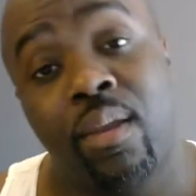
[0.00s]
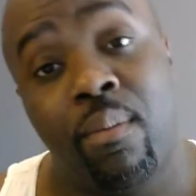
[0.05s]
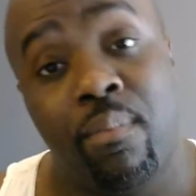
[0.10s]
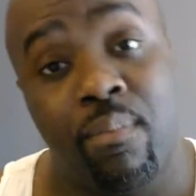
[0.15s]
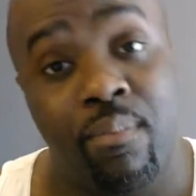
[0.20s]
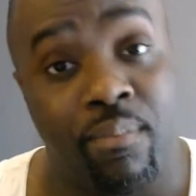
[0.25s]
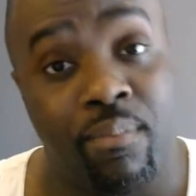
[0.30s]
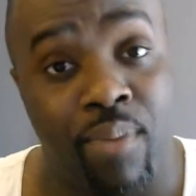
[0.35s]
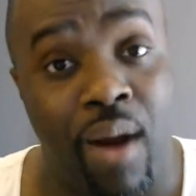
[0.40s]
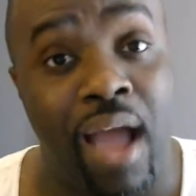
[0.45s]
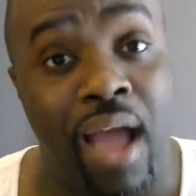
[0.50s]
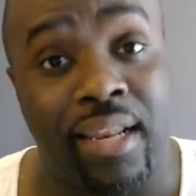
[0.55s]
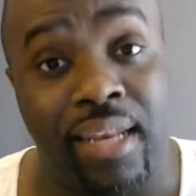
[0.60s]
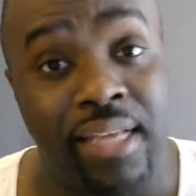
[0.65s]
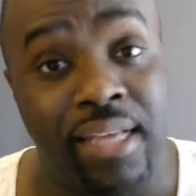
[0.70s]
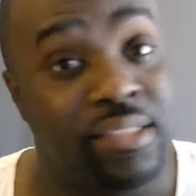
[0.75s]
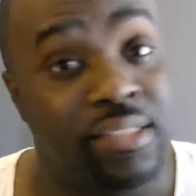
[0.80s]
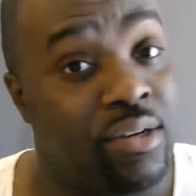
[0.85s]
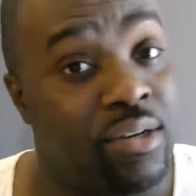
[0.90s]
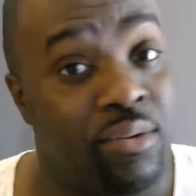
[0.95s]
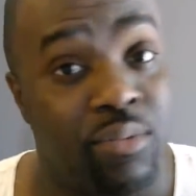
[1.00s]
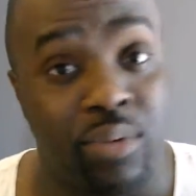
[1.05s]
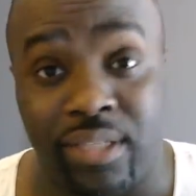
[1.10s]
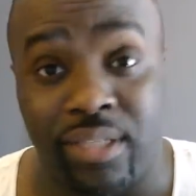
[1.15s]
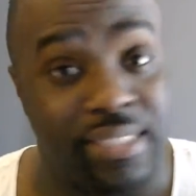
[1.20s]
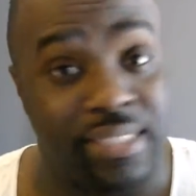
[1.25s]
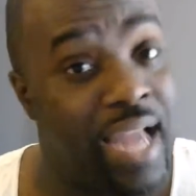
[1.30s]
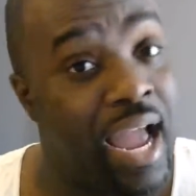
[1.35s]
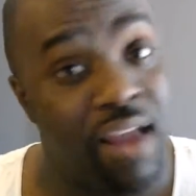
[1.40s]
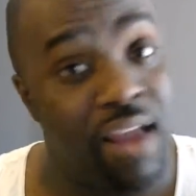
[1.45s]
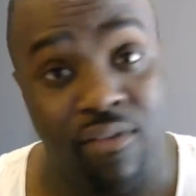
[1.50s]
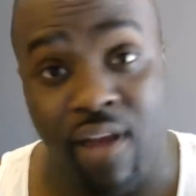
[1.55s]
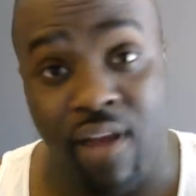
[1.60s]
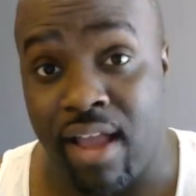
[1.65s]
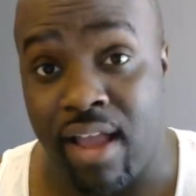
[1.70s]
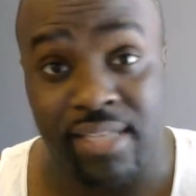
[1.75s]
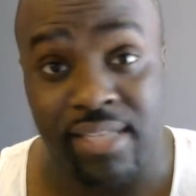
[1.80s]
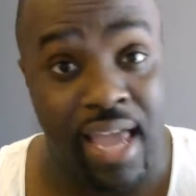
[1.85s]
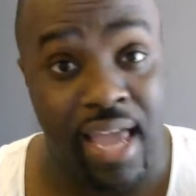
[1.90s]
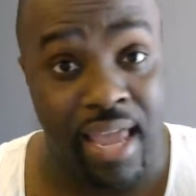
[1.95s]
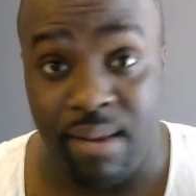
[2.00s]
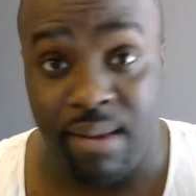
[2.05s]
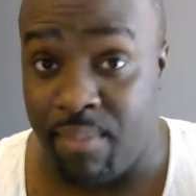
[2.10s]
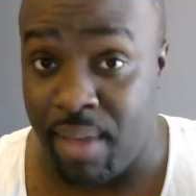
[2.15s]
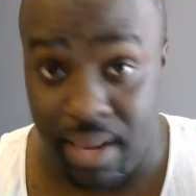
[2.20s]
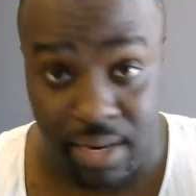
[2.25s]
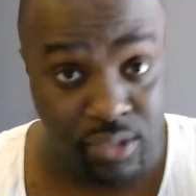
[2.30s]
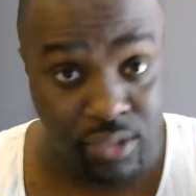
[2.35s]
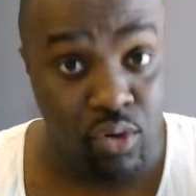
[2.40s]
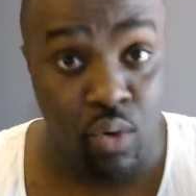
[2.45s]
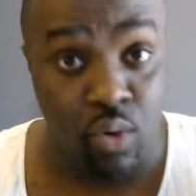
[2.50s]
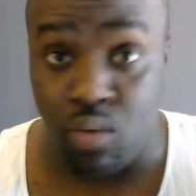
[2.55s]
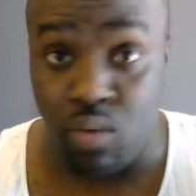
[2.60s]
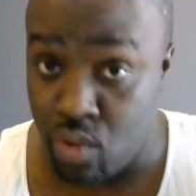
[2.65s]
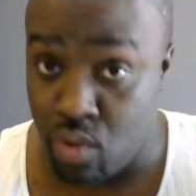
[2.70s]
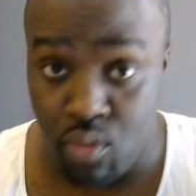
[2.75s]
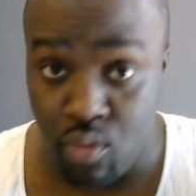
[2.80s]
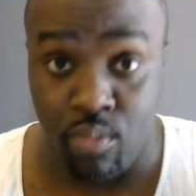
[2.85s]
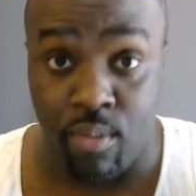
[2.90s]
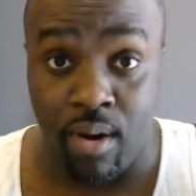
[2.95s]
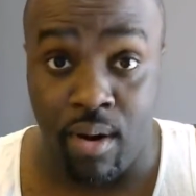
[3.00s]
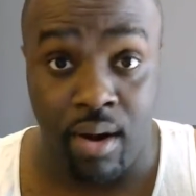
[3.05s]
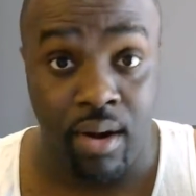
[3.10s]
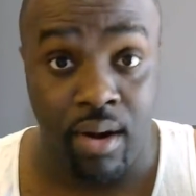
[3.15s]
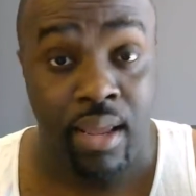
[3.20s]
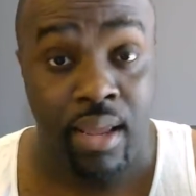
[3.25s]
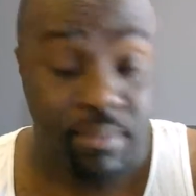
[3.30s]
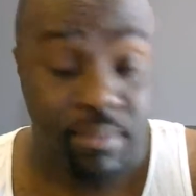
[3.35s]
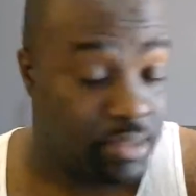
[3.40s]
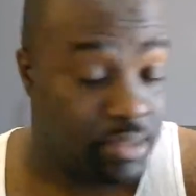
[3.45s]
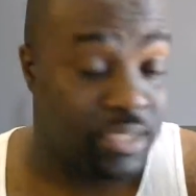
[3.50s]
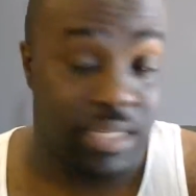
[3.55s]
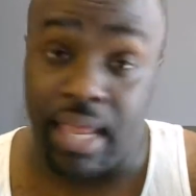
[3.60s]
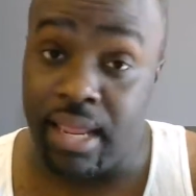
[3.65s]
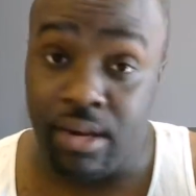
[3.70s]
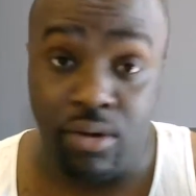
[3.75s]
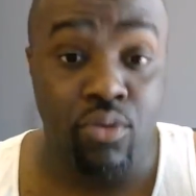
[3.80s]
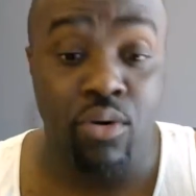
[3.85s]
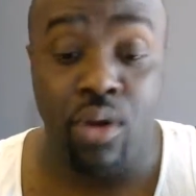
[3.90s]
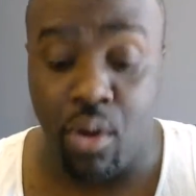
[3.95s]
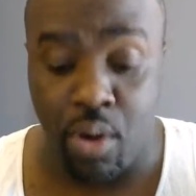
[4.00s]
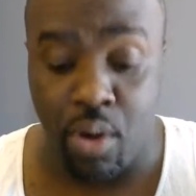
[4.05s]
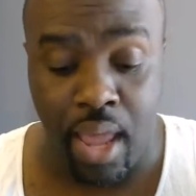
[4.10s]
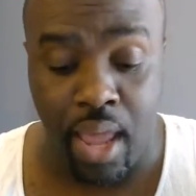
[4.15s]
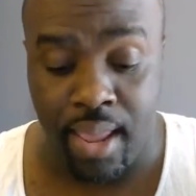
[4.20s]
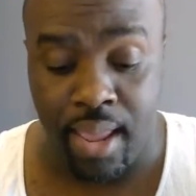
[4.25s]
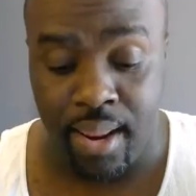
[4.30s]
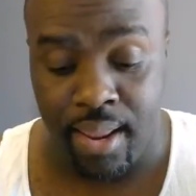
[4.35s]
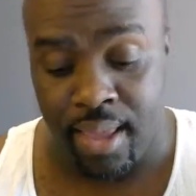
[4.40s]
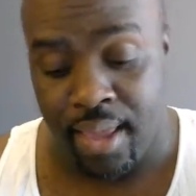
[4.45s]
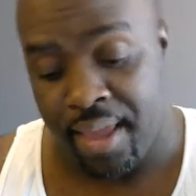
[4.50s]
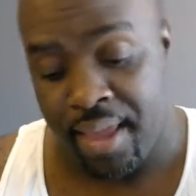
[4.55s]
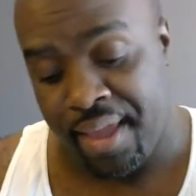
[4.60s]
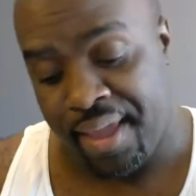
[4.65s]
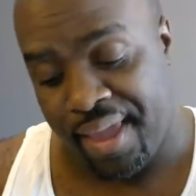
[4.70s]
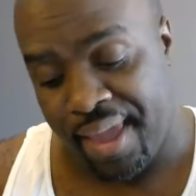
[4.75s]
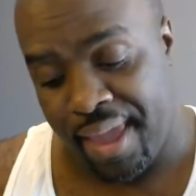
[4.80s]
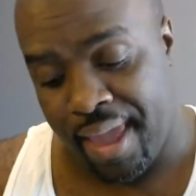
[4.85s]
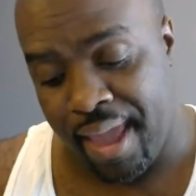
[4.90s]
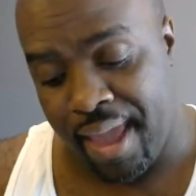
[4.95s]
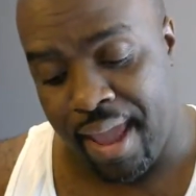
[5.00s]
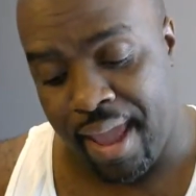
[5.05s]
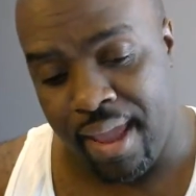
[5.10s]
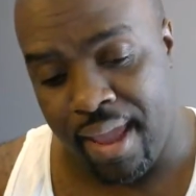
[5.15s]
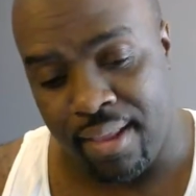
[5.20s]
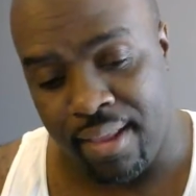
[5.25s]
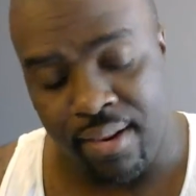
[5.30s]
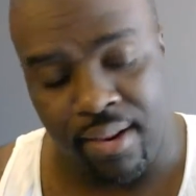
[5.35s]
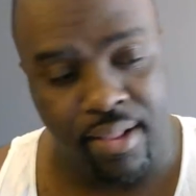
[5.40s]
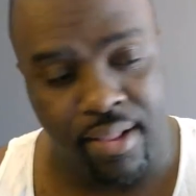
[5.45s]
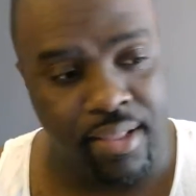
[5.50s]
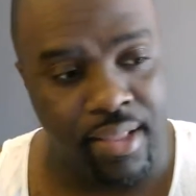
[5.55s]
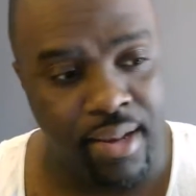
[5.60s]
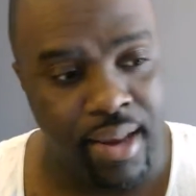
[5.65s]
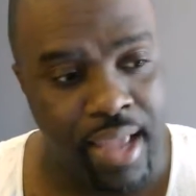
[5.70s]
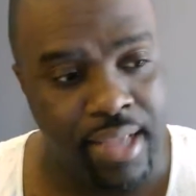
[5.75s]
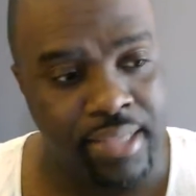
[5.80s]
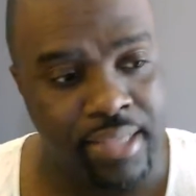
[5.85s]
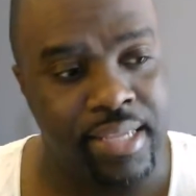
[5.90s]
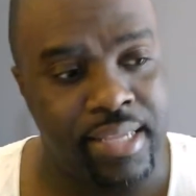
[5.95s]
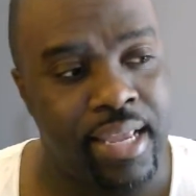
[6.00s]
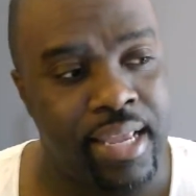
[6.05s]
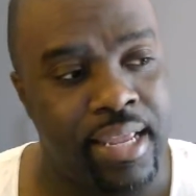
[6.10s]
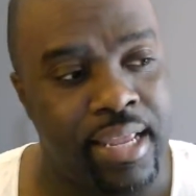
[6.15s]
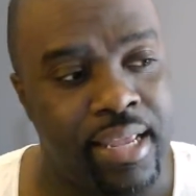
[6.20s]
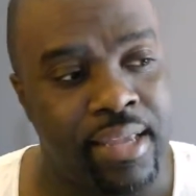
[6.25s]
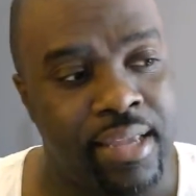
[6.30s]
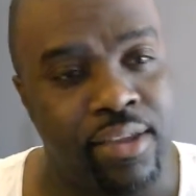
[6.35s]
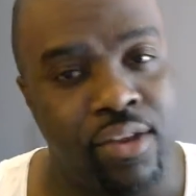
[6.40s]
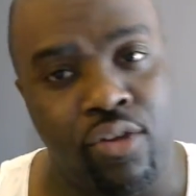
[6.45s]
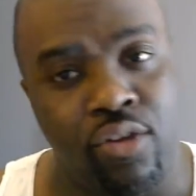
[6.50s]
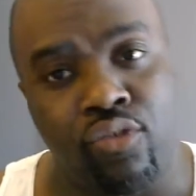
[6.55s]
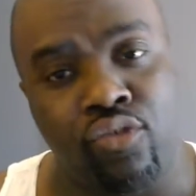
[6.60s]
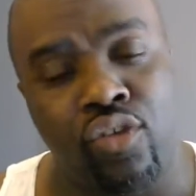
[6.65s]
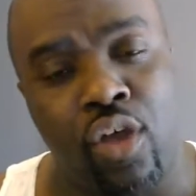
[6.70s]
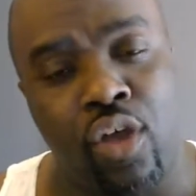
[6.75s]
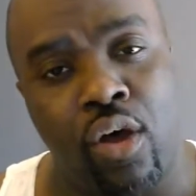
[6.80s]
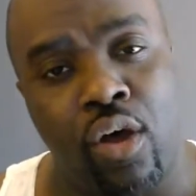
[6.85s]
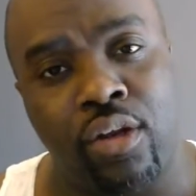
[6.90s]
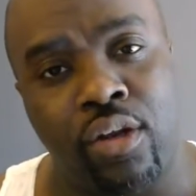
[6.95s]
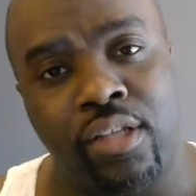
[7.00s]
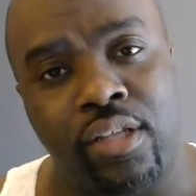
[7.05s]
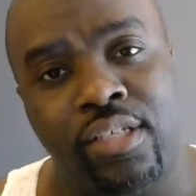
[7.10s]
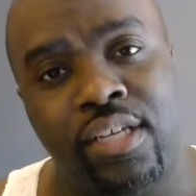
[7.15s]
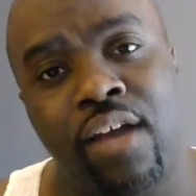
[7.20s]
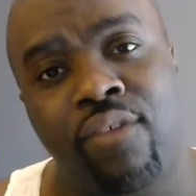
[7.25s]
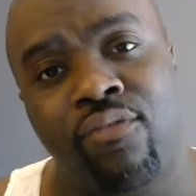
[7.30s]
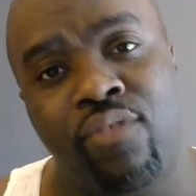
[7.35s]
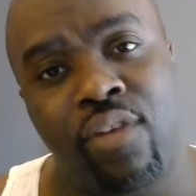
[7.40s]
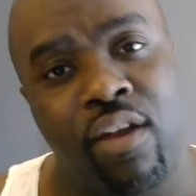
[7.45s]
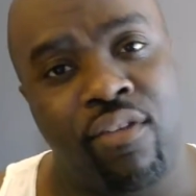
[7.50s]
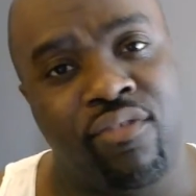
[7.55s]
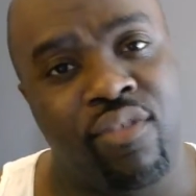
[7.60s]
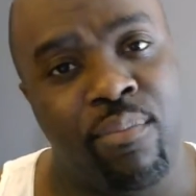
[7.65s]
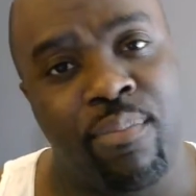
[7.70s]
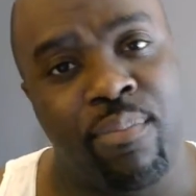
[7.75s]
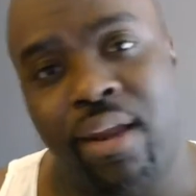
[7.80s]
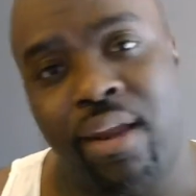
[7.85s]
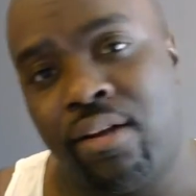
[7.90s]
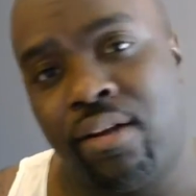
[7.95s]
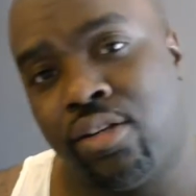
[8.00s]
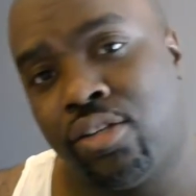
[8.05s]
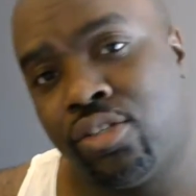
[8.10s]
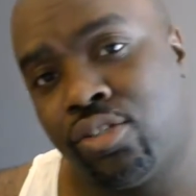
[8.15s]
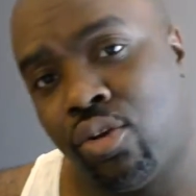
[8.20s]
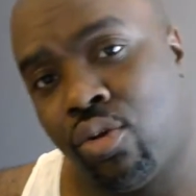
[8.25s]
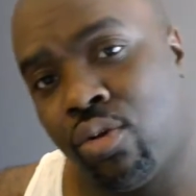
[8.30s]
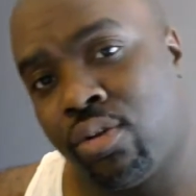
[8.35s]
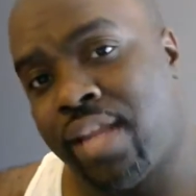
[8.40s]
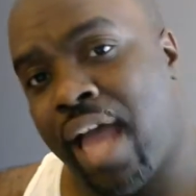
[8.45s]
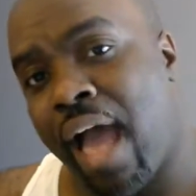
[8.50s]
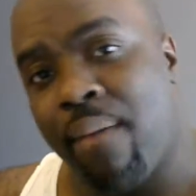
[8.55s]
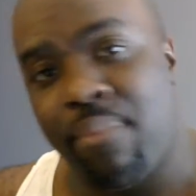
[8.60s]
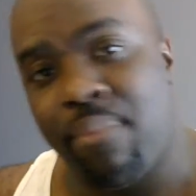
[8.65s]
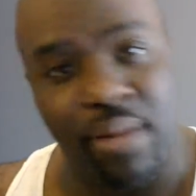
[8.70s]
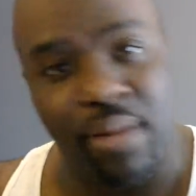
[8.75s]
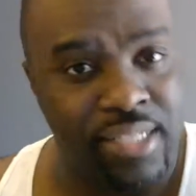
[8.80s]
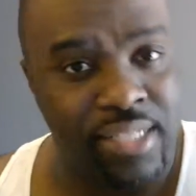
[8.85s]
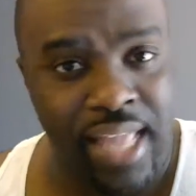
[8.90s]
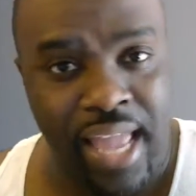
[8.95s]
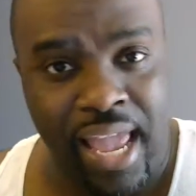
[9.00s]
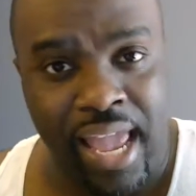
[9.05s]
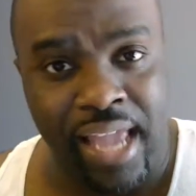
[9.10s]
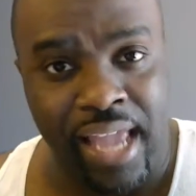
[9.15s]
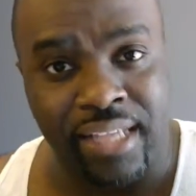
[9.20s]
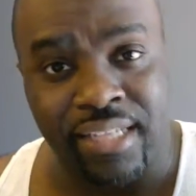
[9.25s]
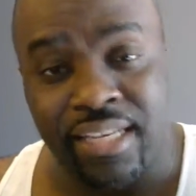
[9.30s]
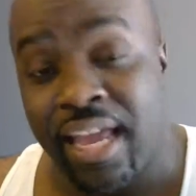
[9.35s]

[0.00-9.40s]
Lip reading: Brock Lesnar with his contract signing, man, it's on you, bro. Just letting you know that. And the next thing you saw the tough enough competitors on top of the stage.